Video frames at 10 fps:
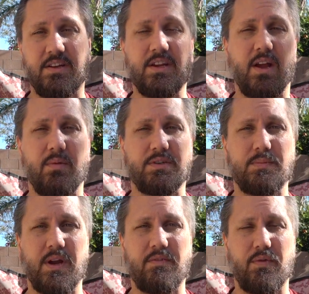You get what
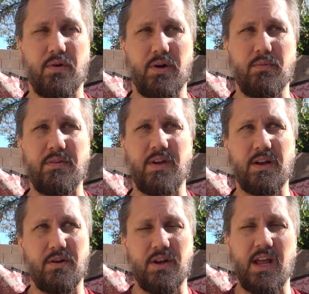you pay for. And we've
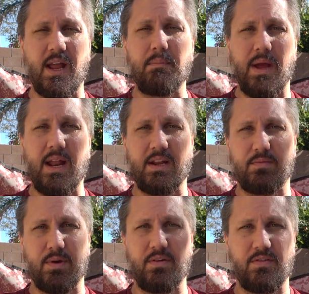had good and bad
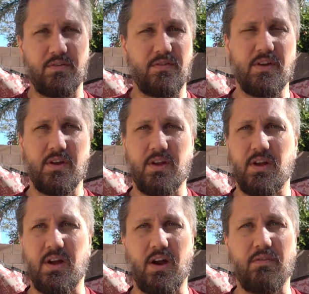experiences.
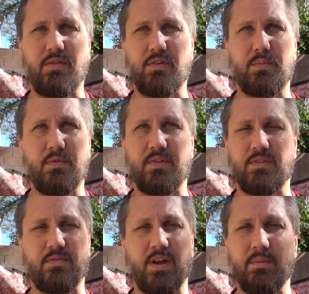Our first move
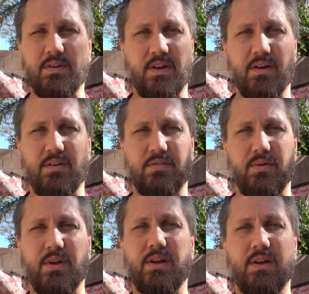as a family to
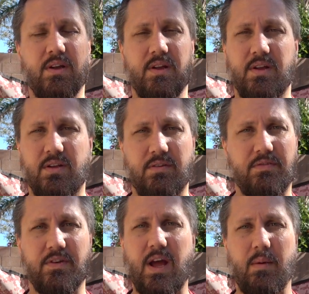Arizona,
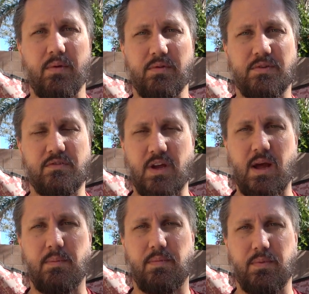phenomenal
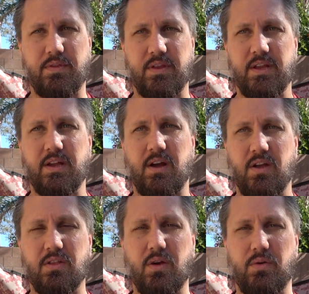job with the
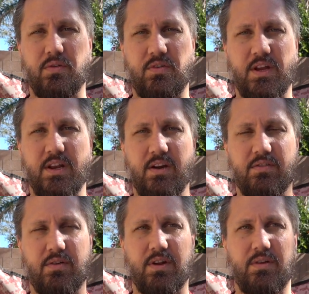unloaders in Arizona.